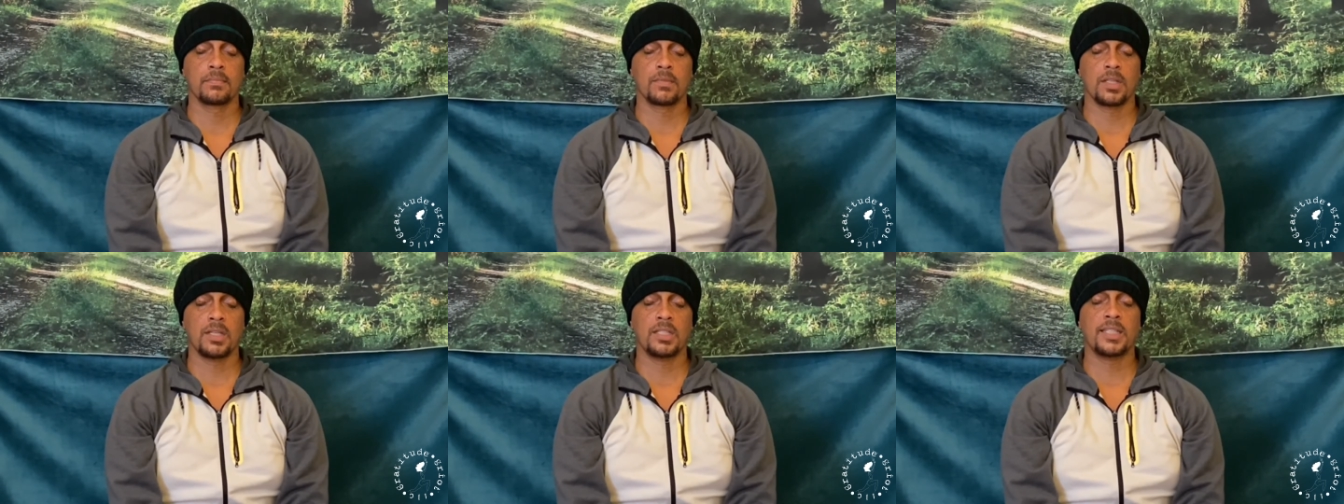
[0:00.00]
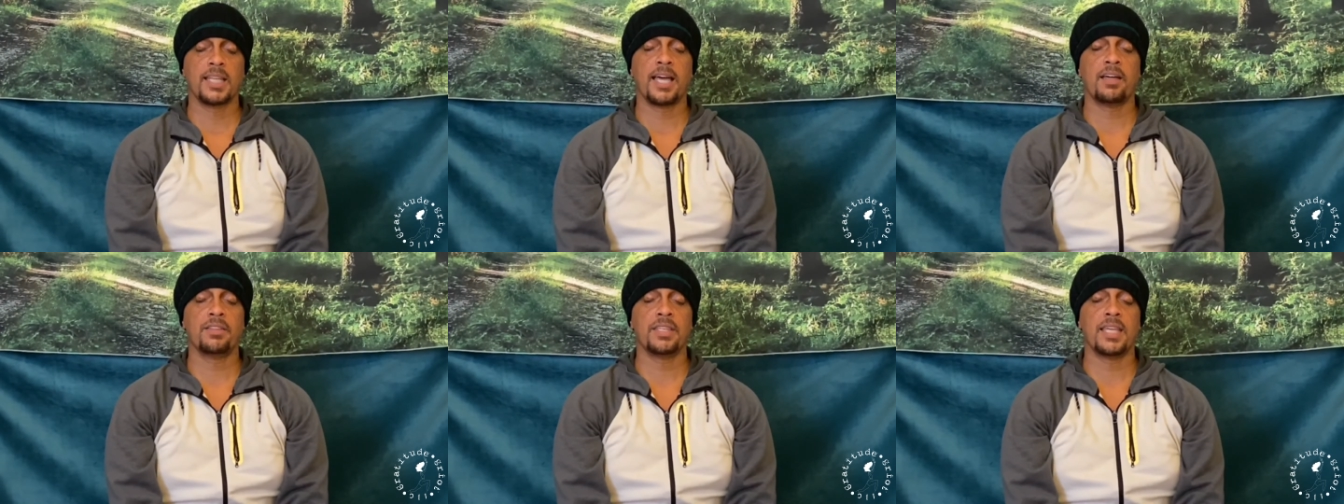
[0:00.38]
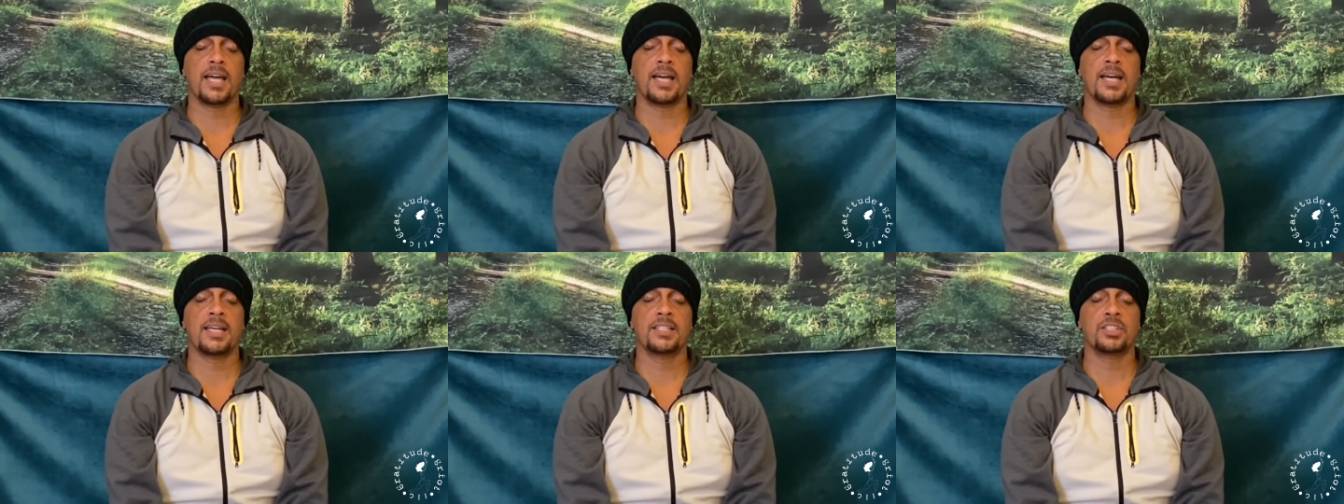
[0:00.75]
And allow the
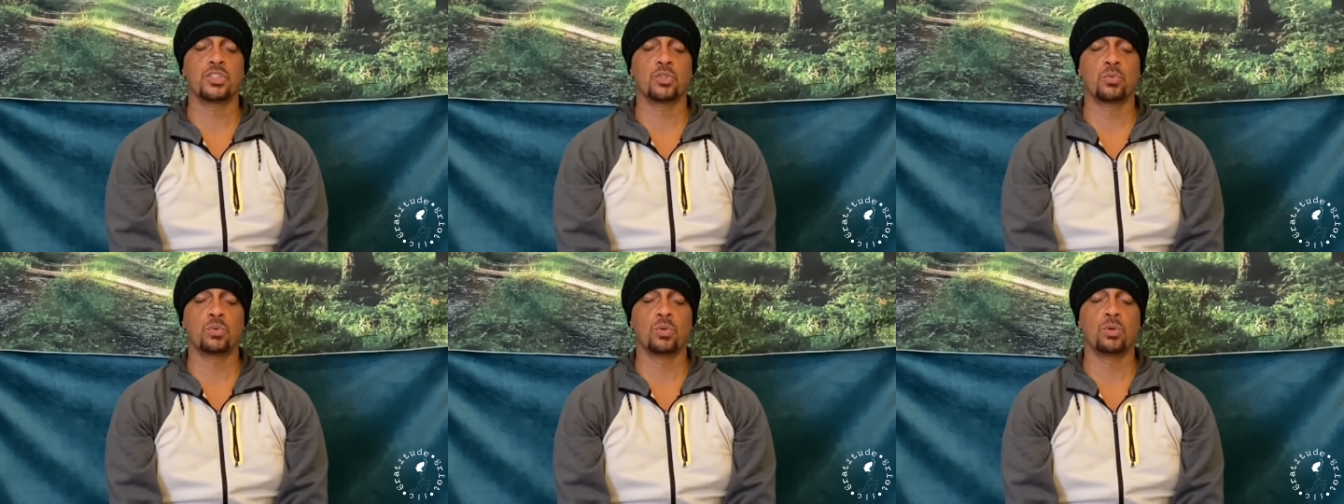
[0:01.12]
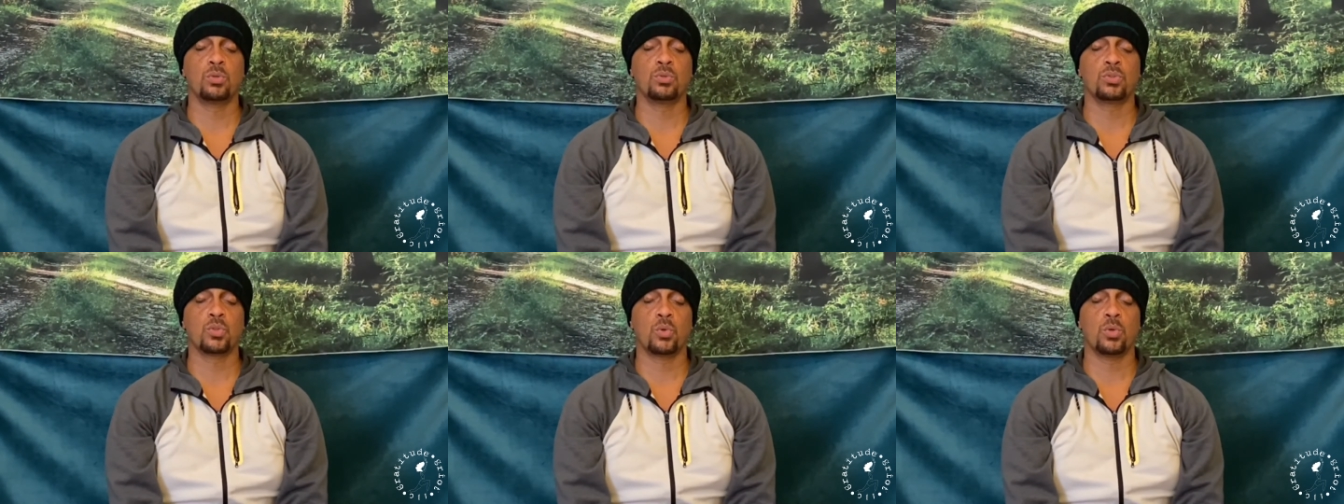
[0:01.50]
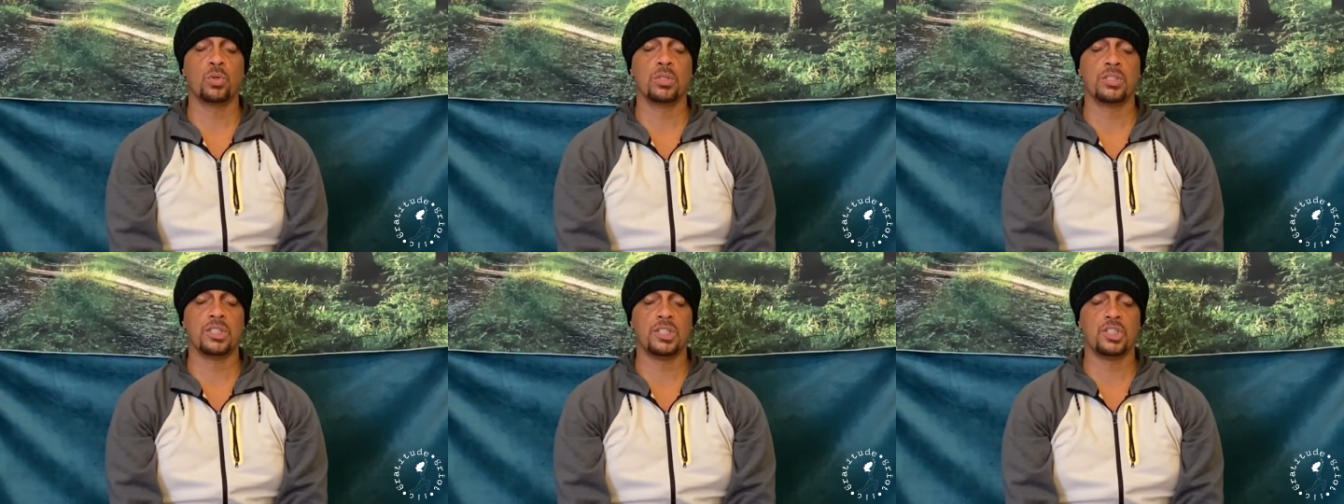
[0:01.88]
eyes to roll
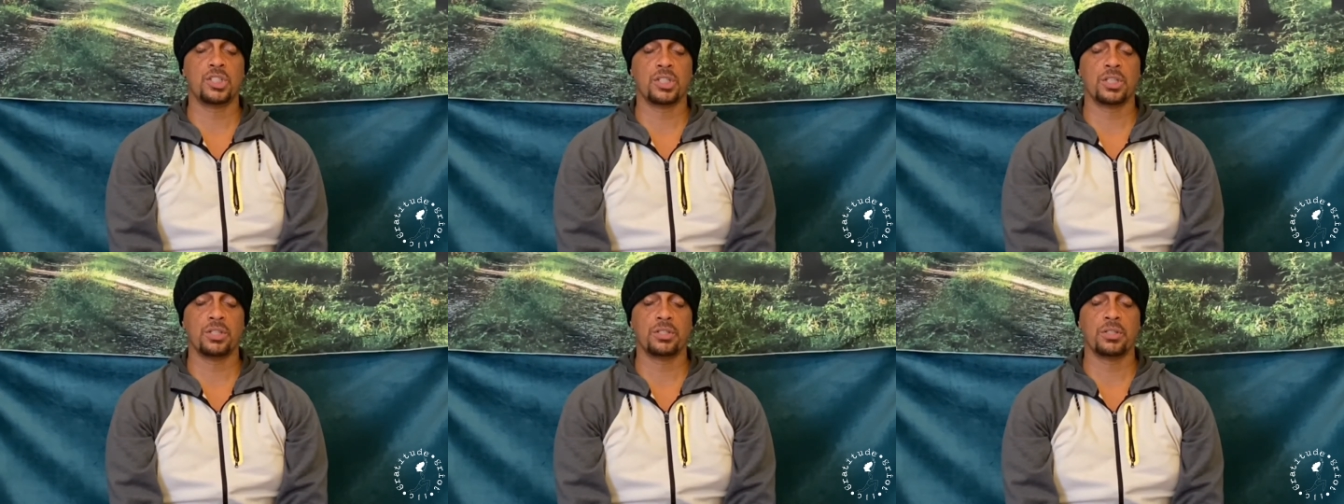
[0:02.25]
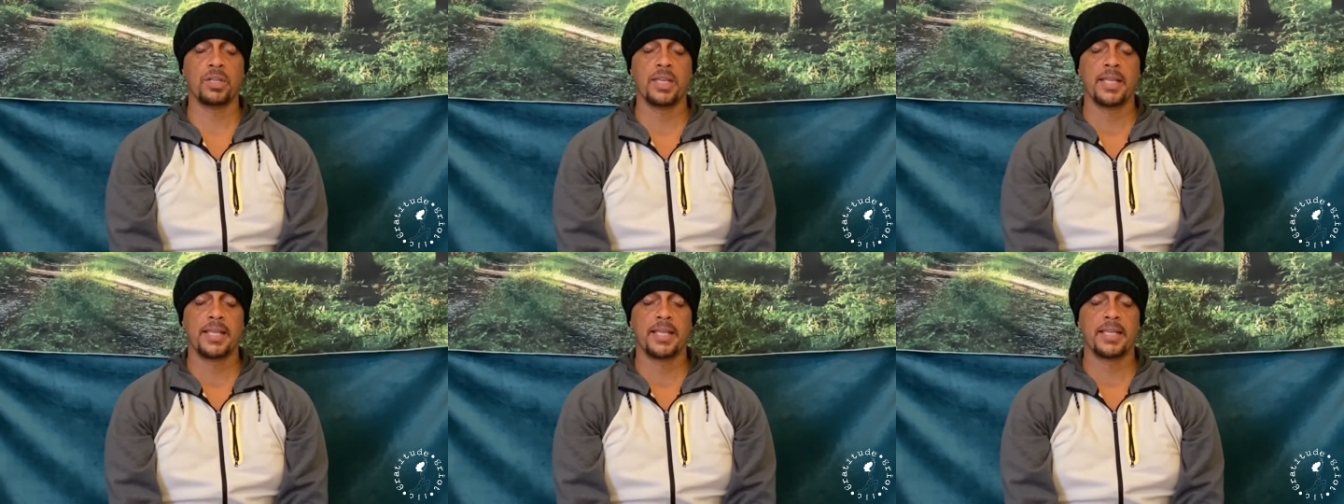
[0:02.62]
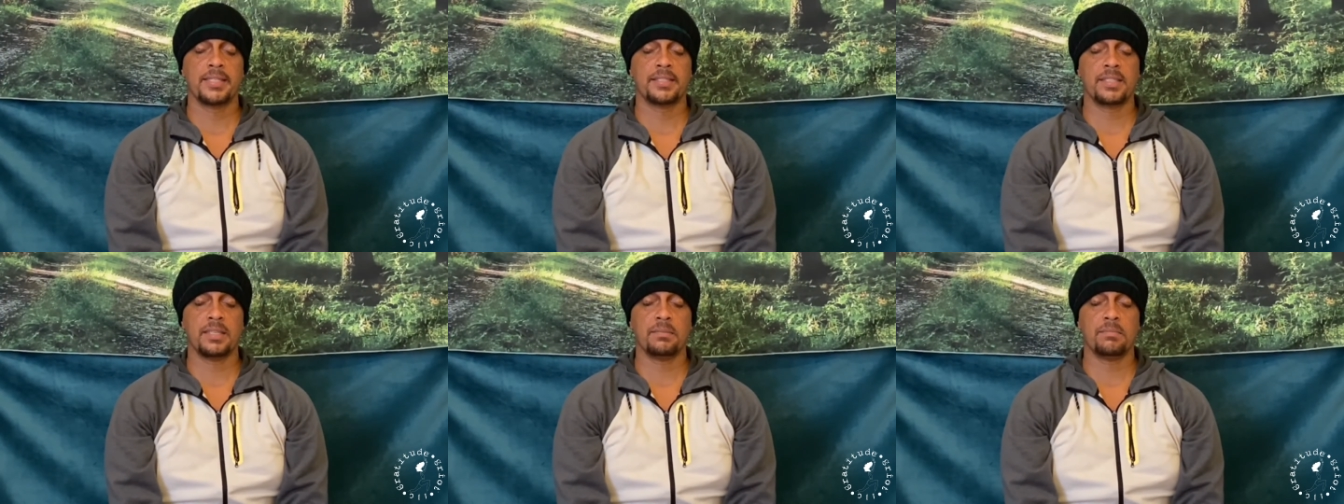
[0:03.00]
towards each other
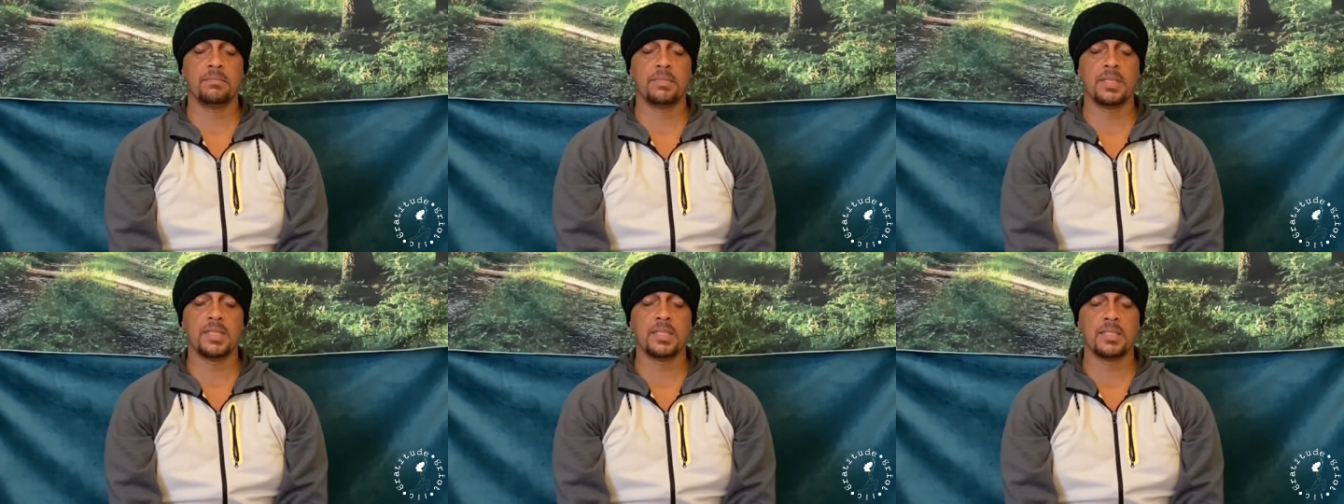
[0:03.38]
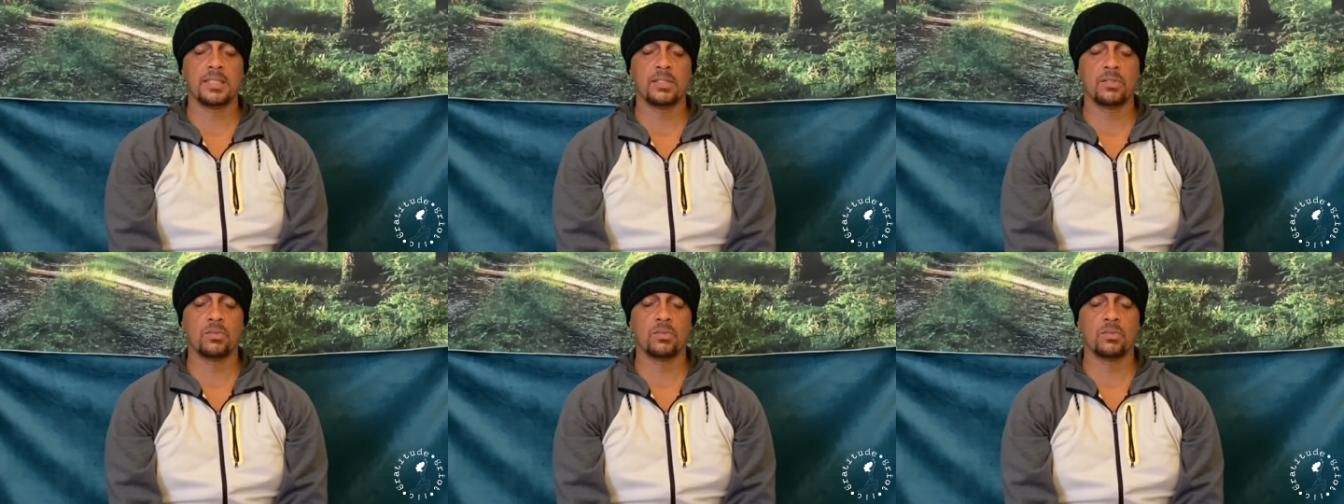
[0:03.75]
as they meet